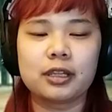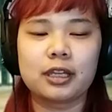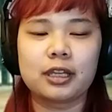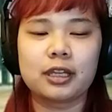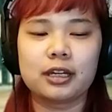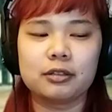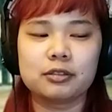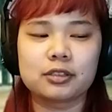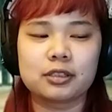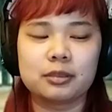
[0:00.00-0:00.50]

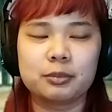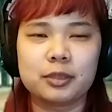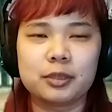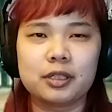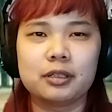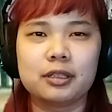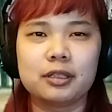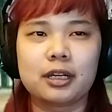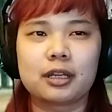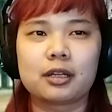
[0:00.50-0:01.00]
that it was going to
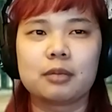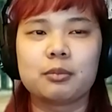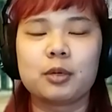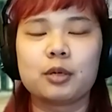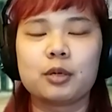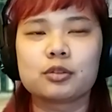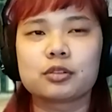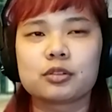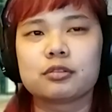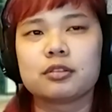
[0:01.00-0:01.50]
be like an
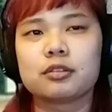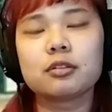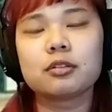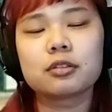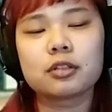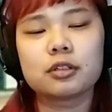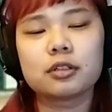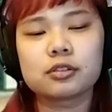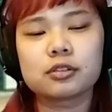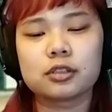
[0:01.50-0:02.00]
emotional roller
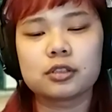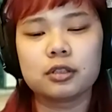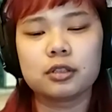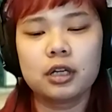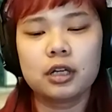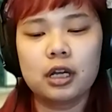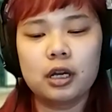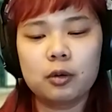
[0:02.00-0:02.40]
coaster